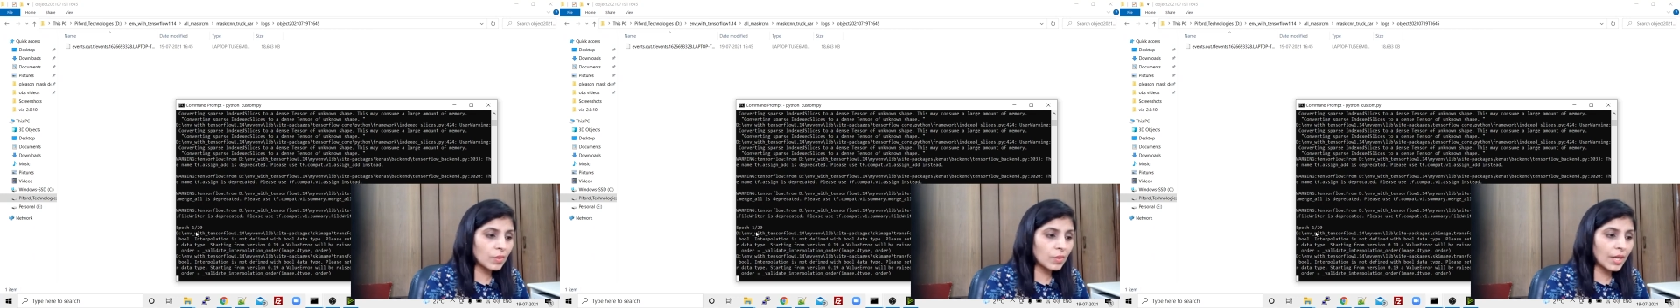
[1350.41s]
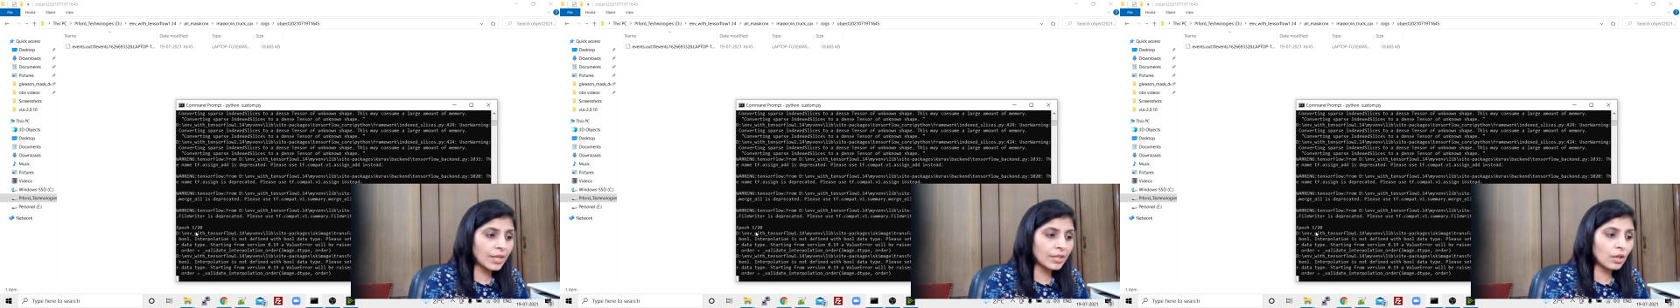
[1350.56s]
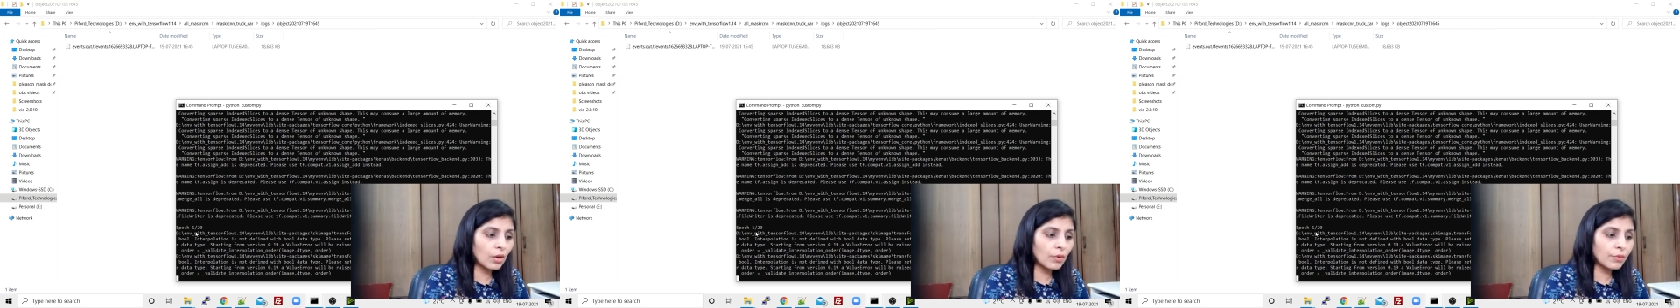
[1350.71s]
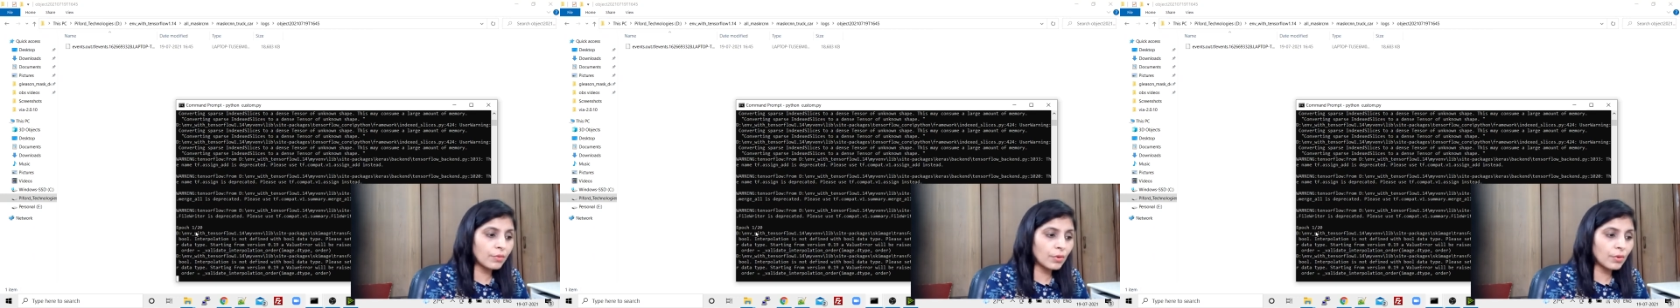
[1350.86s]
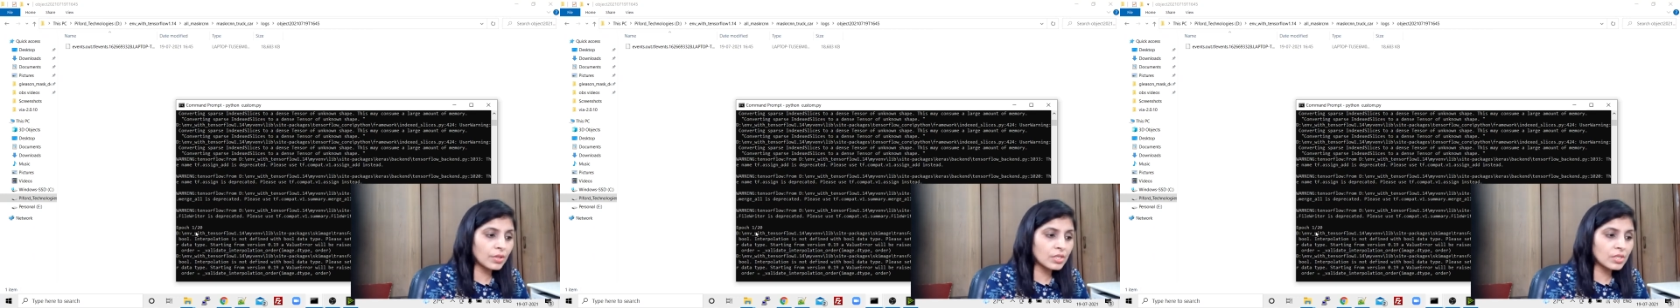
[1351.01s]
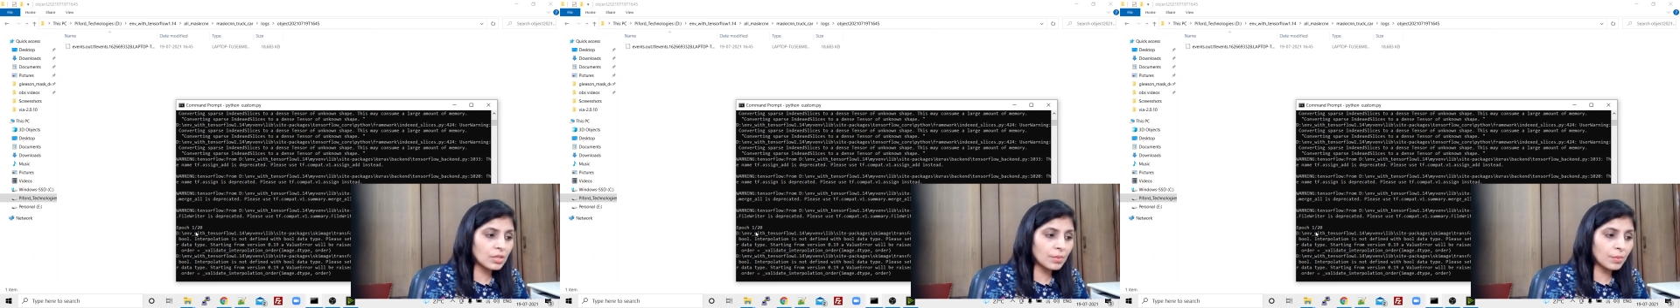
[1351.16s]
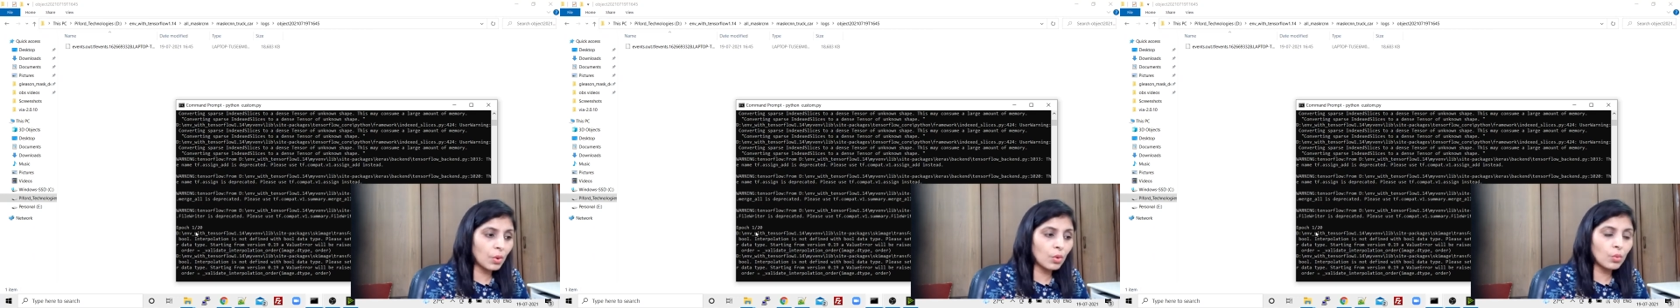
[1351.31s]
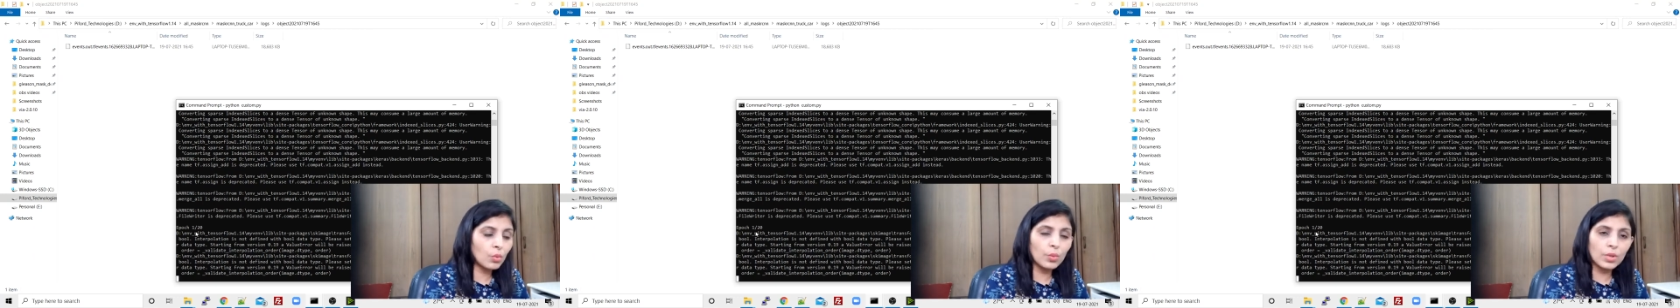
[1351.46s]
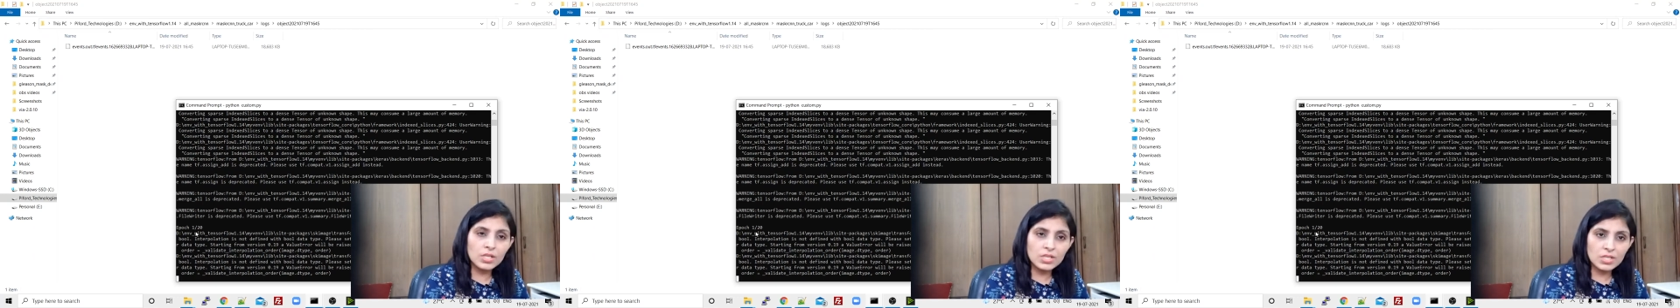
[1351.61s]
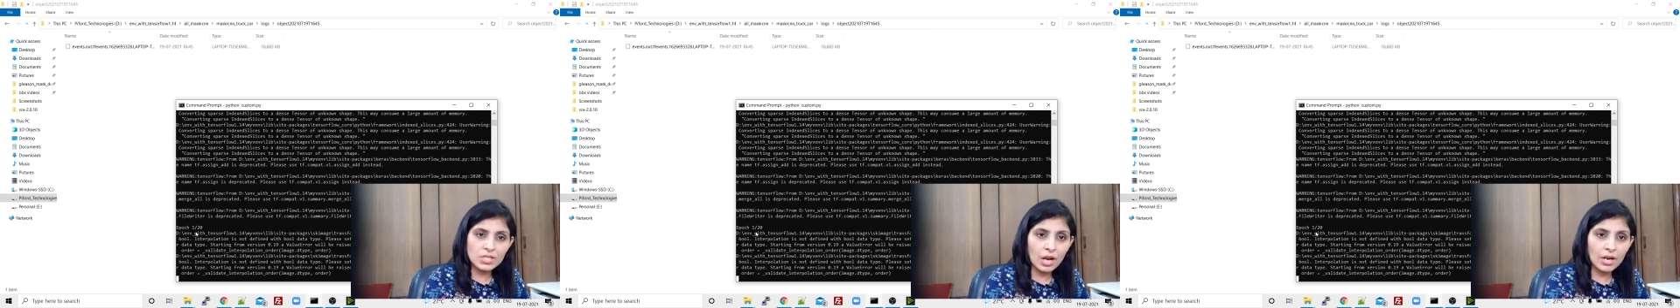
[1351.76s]
Right now, first epoch
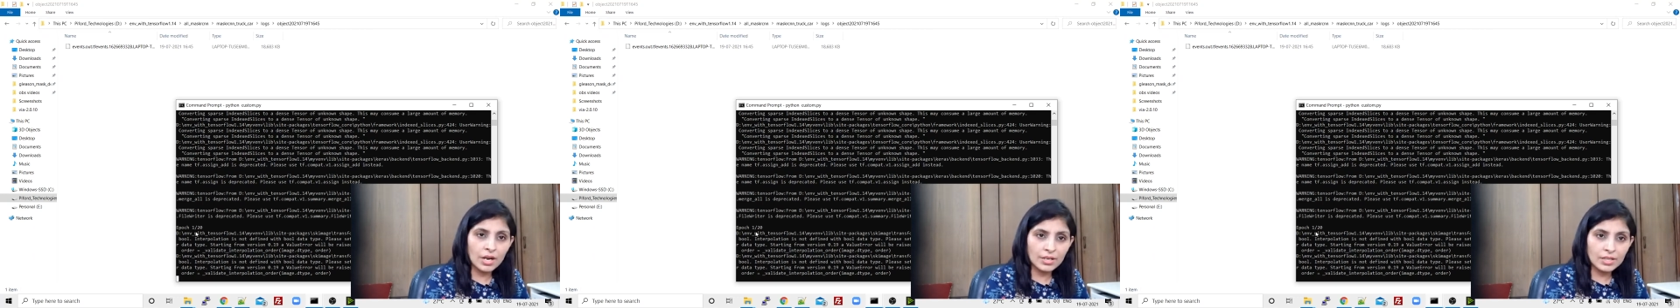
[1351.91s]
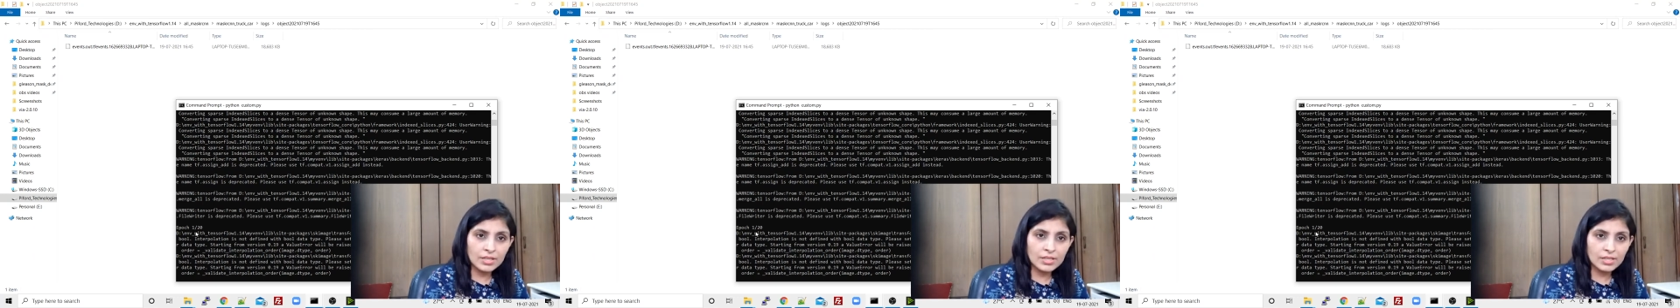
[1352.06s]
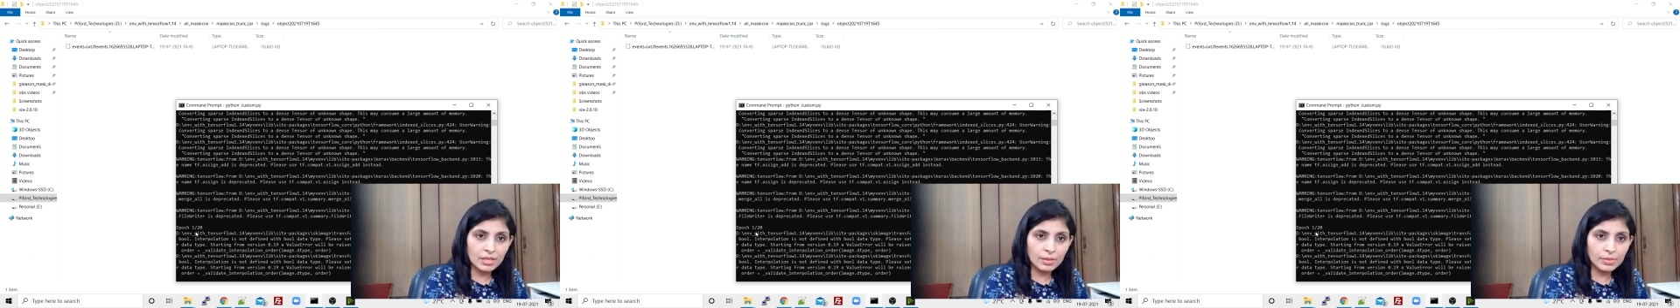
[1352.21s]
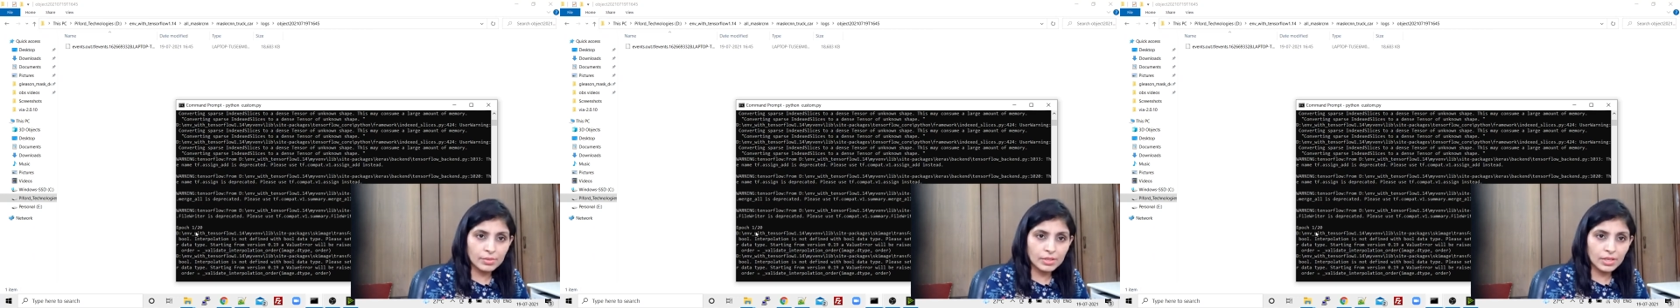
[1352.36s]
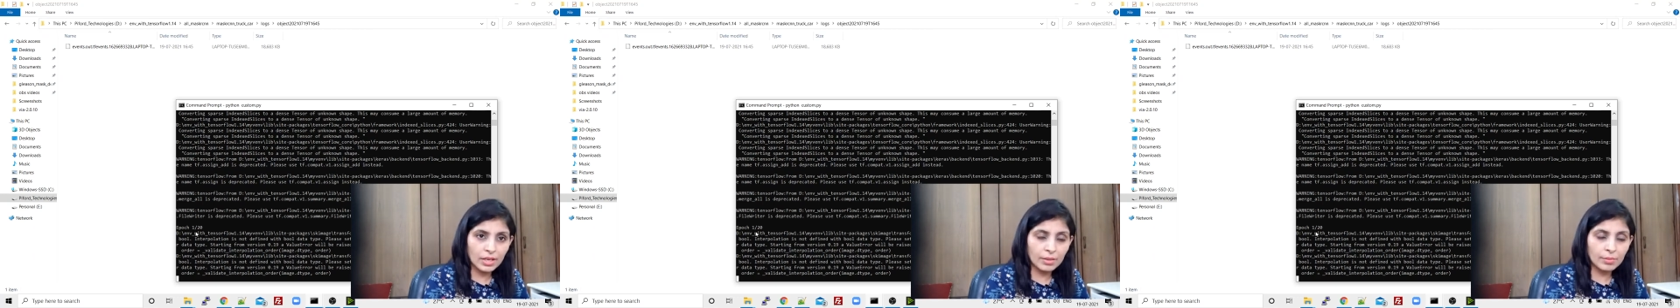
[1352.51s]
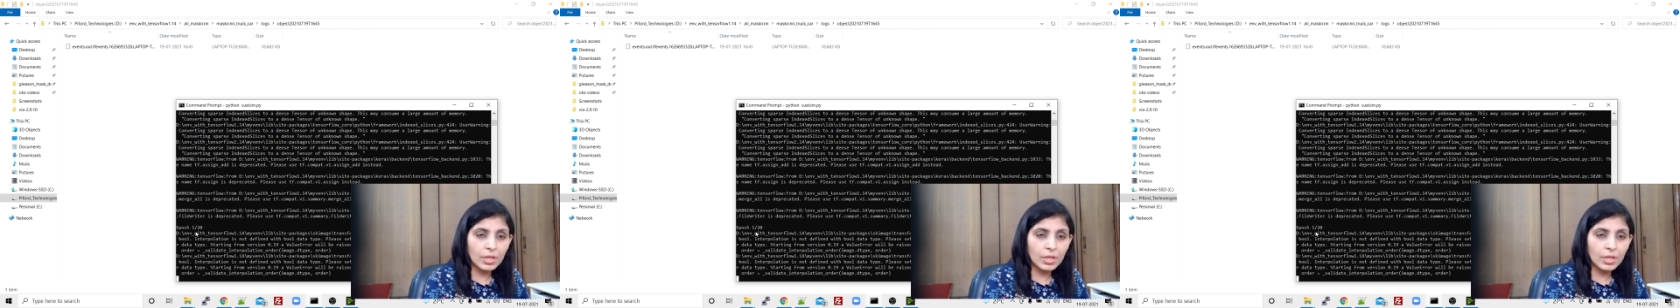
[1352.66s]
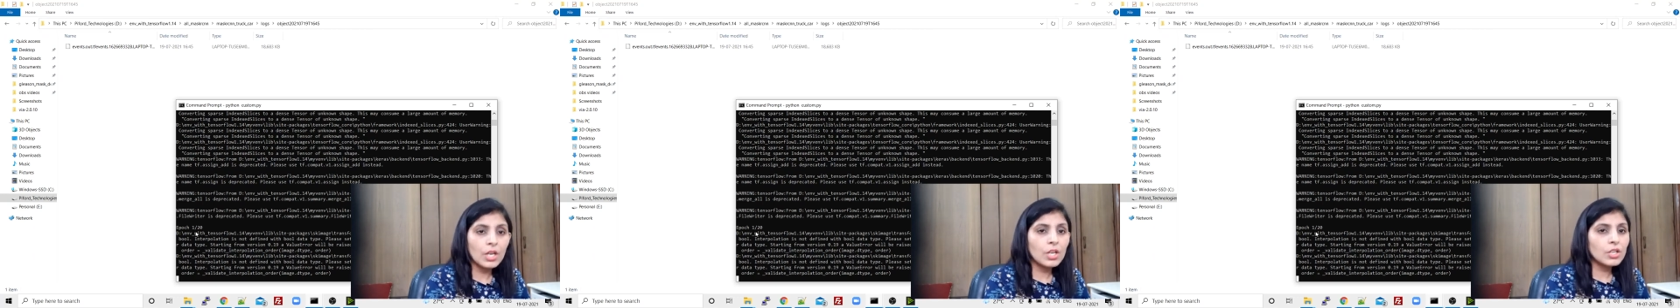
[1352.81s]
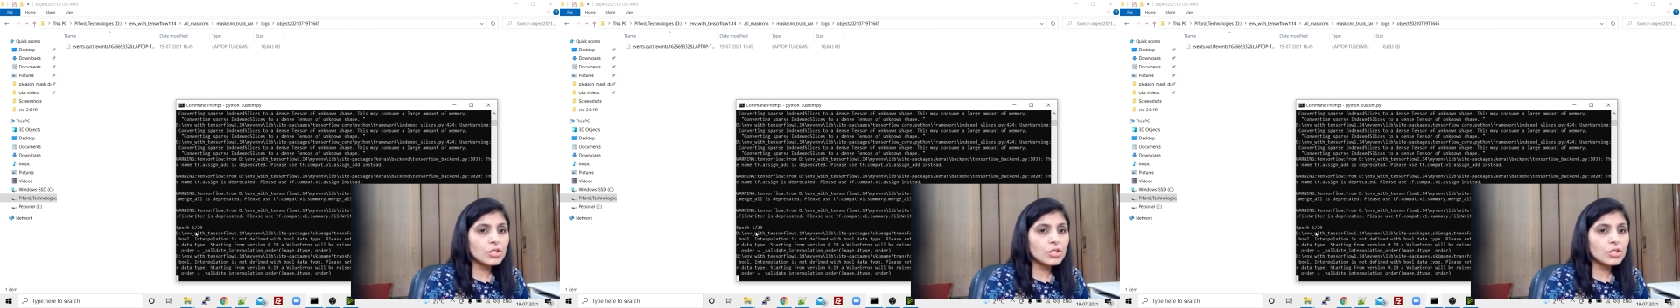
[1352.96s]
will start in some time.